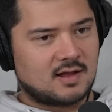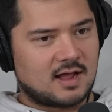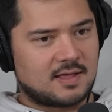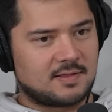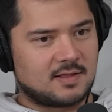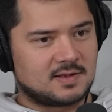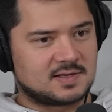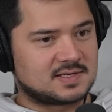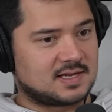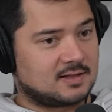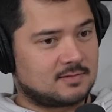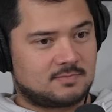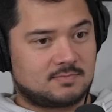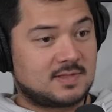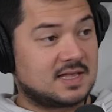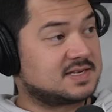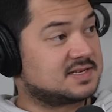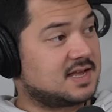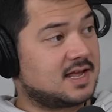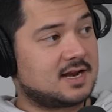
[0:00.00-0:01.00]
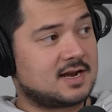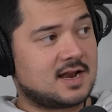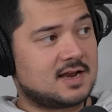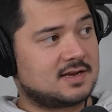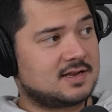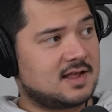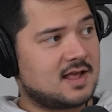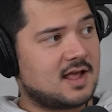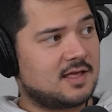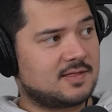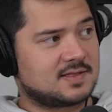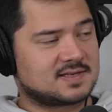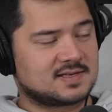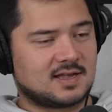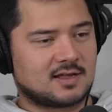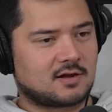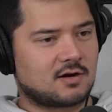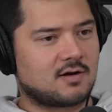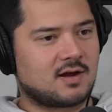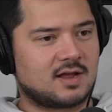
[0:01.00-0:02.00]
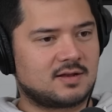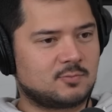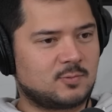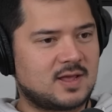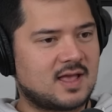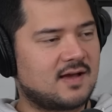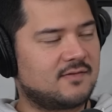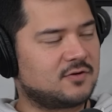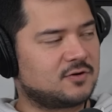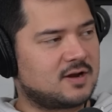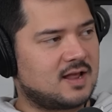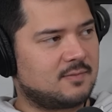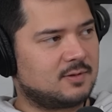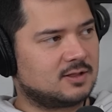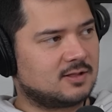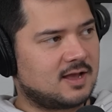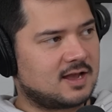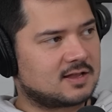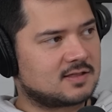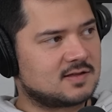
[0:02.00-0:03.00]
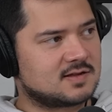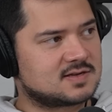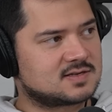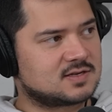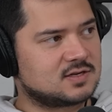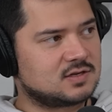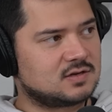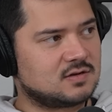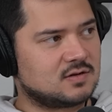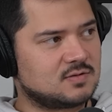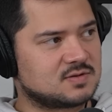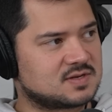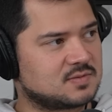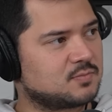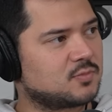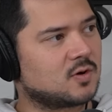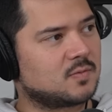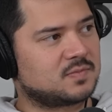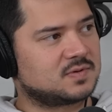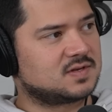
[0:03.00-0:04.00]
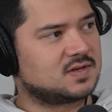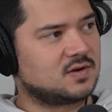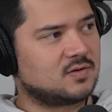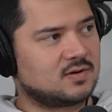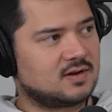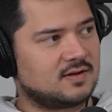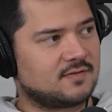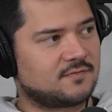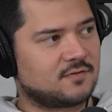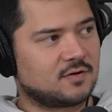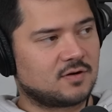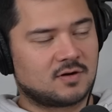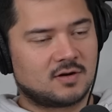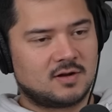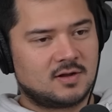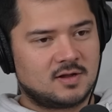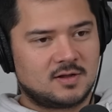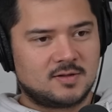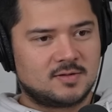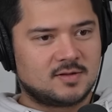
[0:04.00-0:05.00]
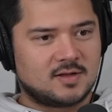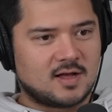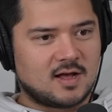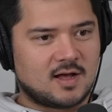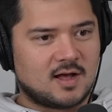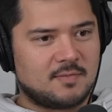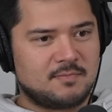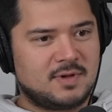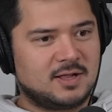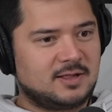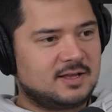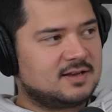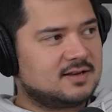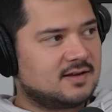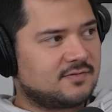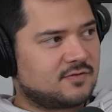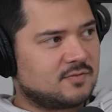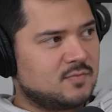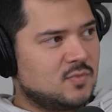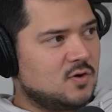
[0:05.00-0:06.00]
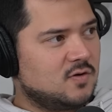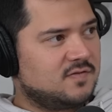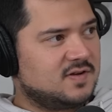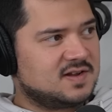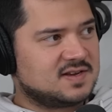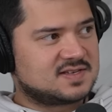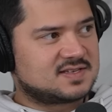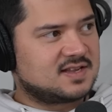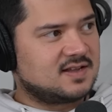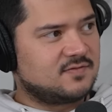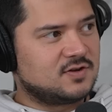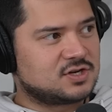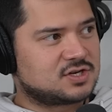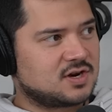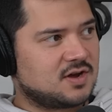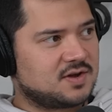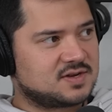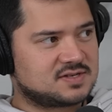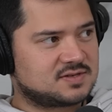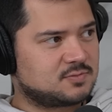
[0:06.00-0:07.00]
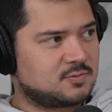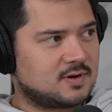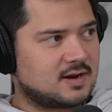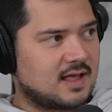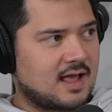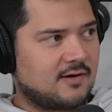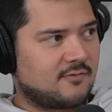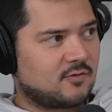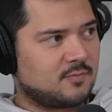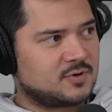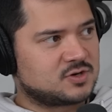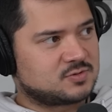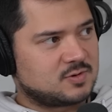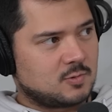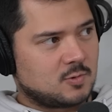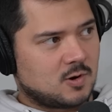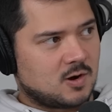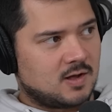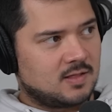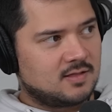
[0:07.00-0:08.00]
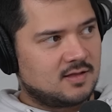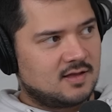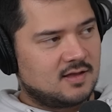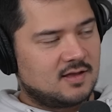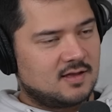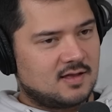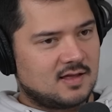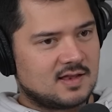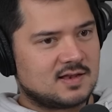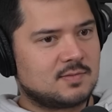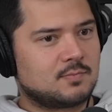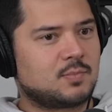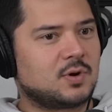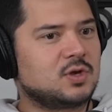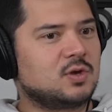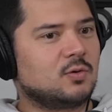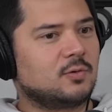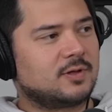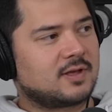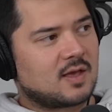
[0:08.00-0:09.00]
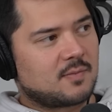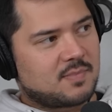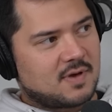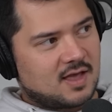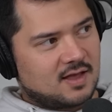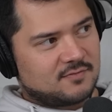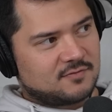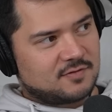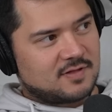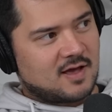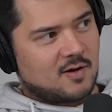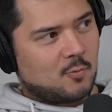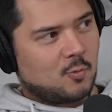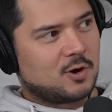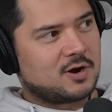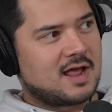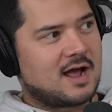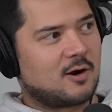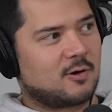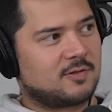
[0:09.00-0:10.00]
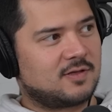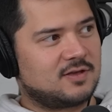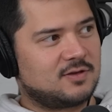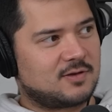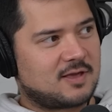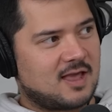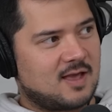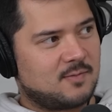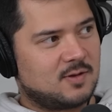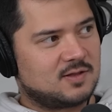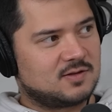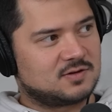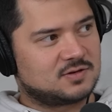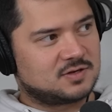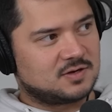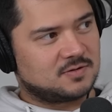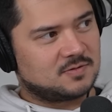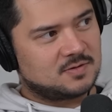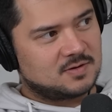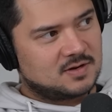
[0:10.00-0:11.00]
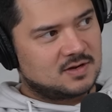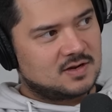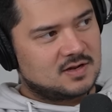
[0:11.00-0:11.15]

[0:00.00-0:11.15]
And then it's like they sign an NDA that's like, all right, we have your name and likeness to use in perpetuity for a million different movies, TV shows, what, however much we want. And but you only get paid for that one hour that you came in to shoot.